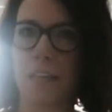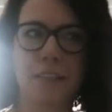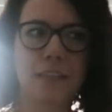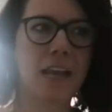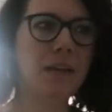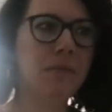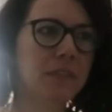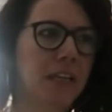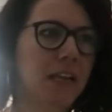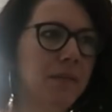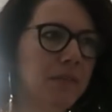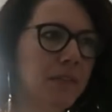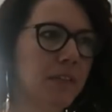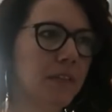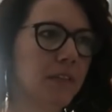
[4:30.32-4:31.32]
Okay, so how many
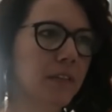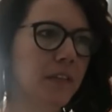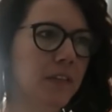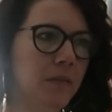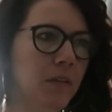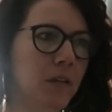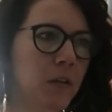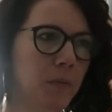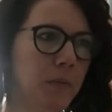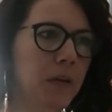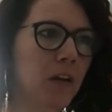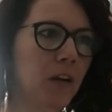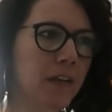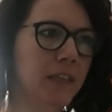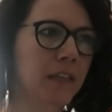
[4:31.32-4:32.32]
times are you, are you up a
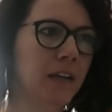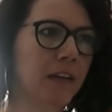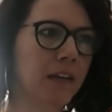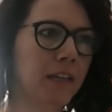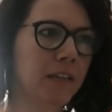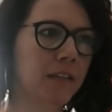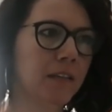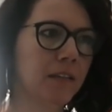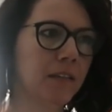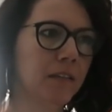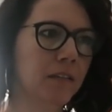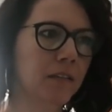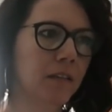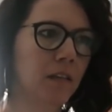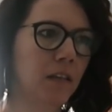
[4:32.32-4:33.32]
lot in the night?
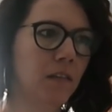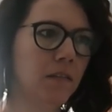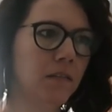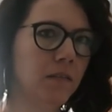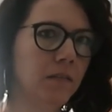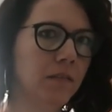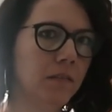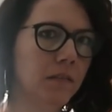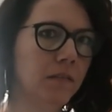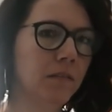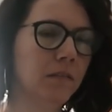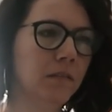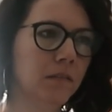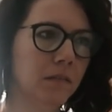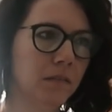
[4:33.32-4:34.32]
Uh,
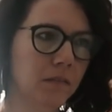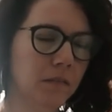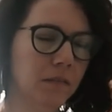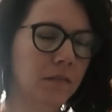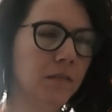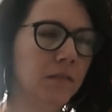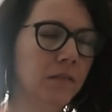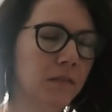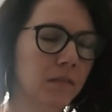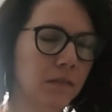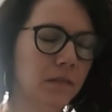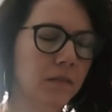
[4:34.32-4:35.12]
variable, but sometimes.